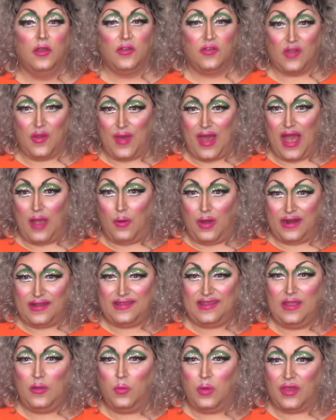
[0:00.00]
So I want
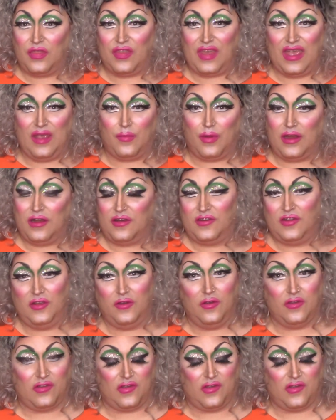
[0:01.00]
to see what they bring too.